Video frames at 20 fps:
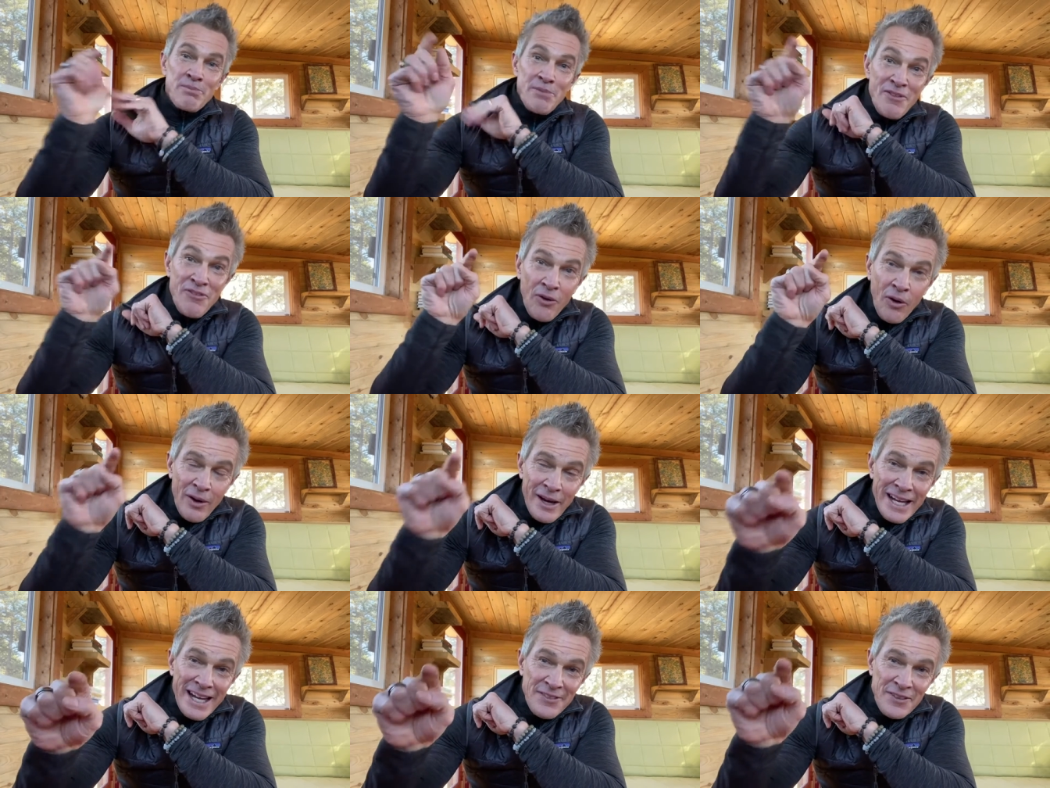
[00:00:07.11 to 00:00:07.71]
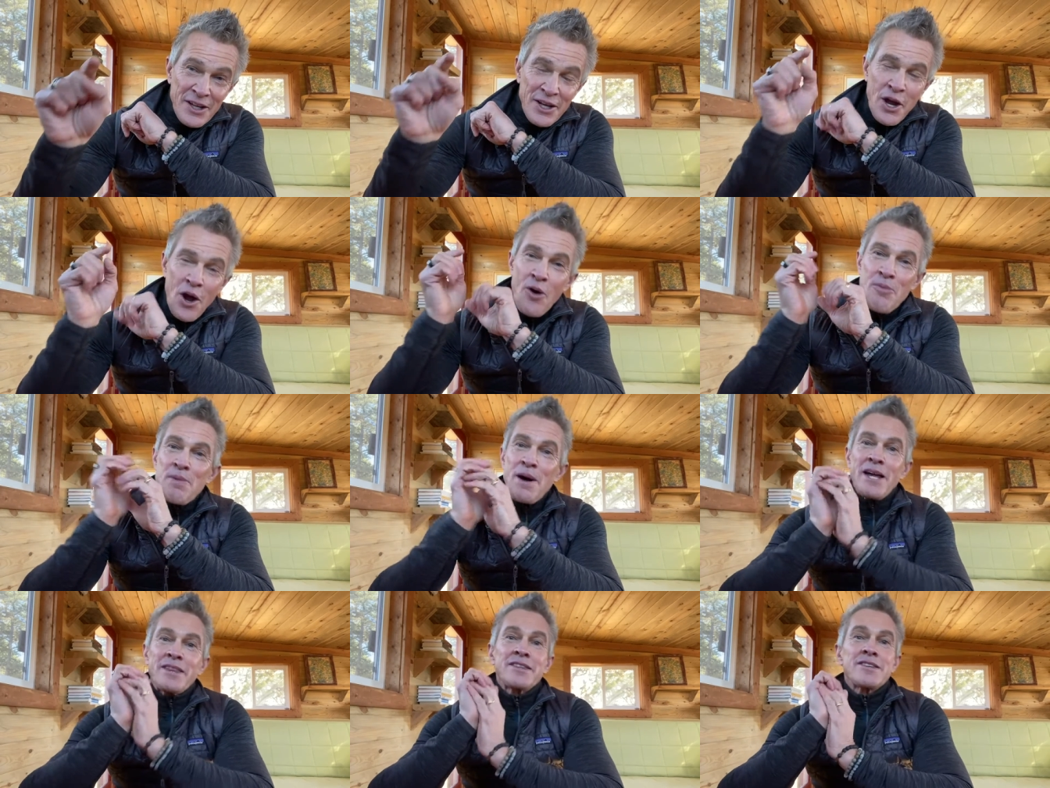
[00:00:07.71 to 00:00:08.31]
And before I hit the
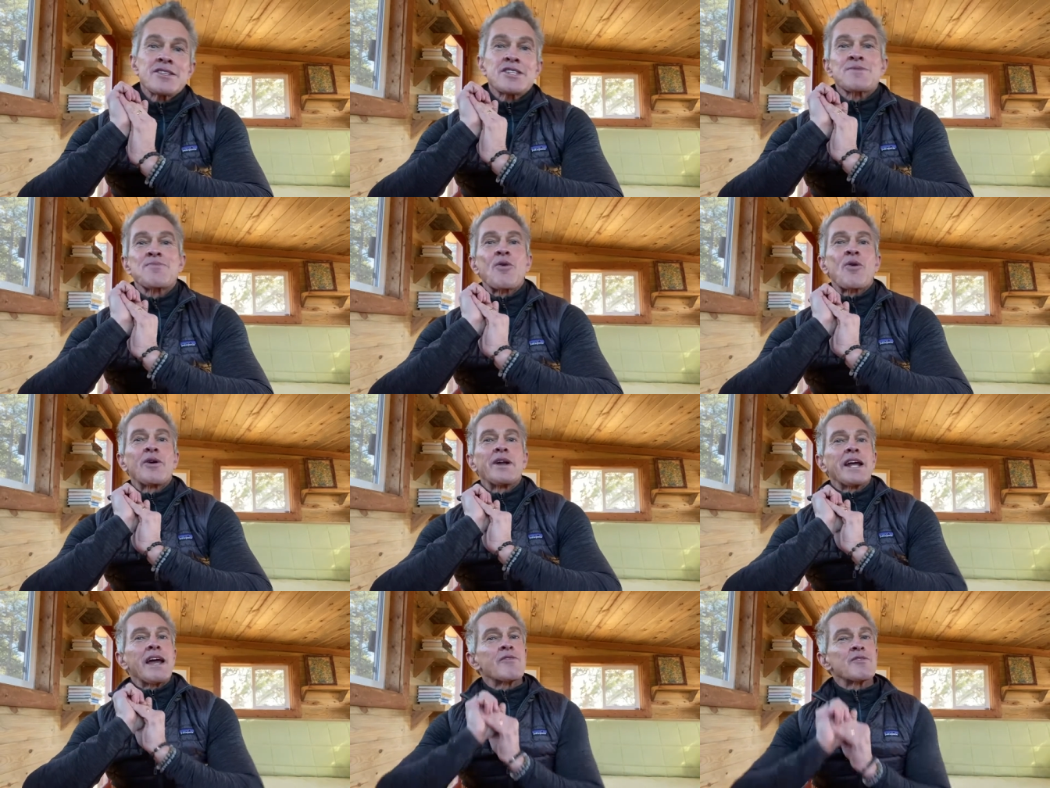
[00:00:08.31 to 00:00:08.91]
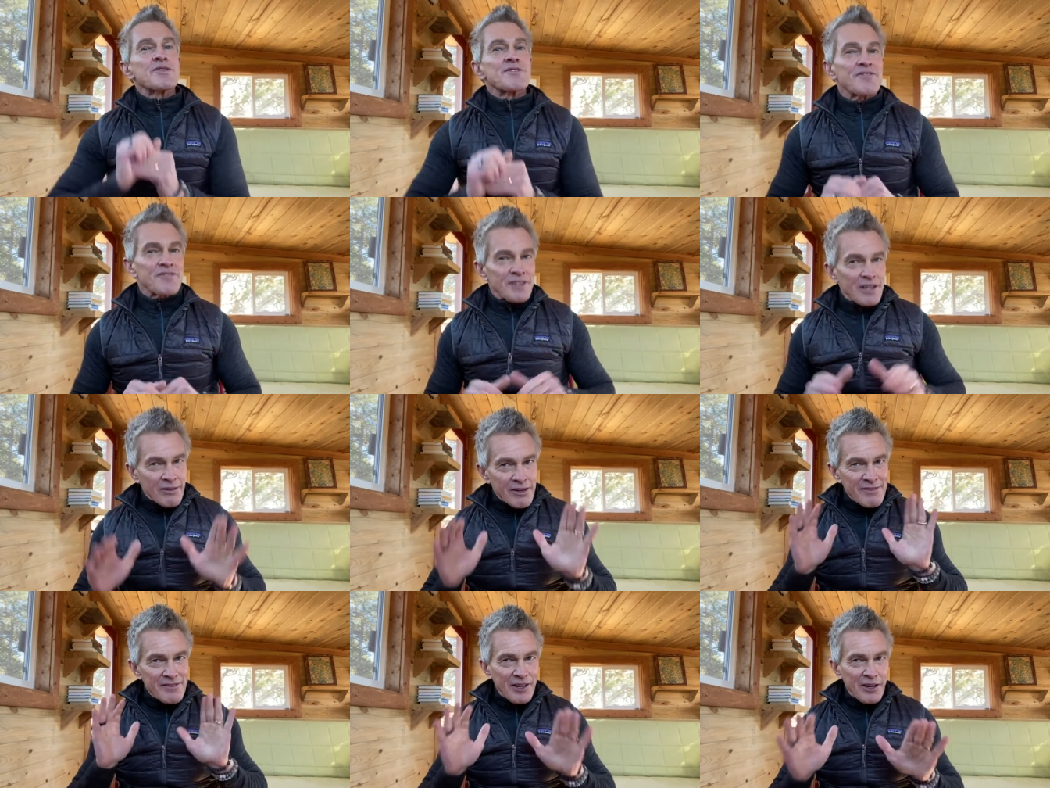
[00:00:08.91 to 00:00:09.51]
go button this morning, I was
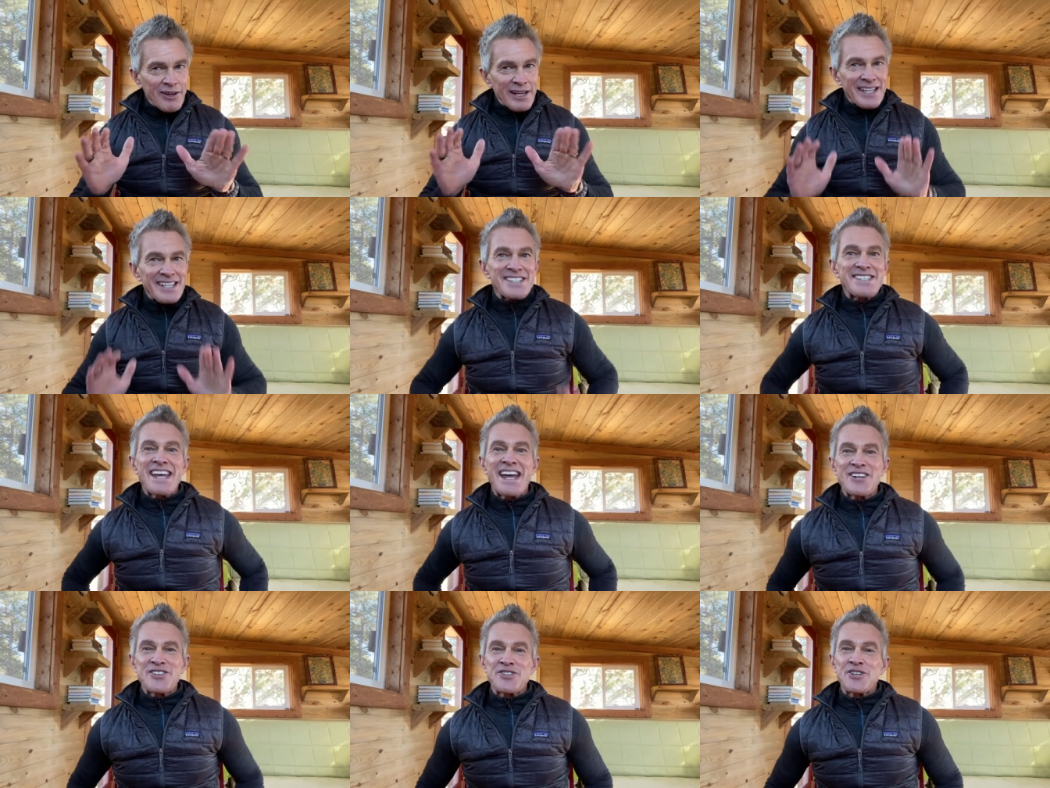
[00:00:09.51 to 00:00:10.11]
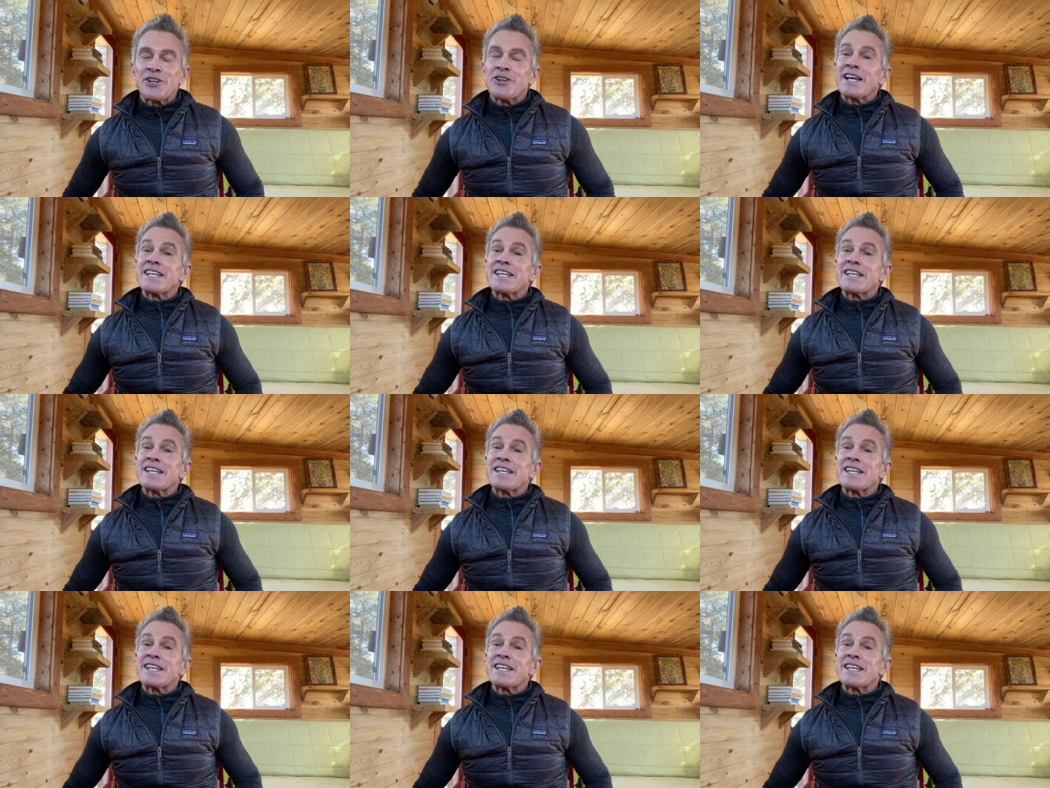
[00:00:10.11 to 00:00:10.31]
very, very intentional.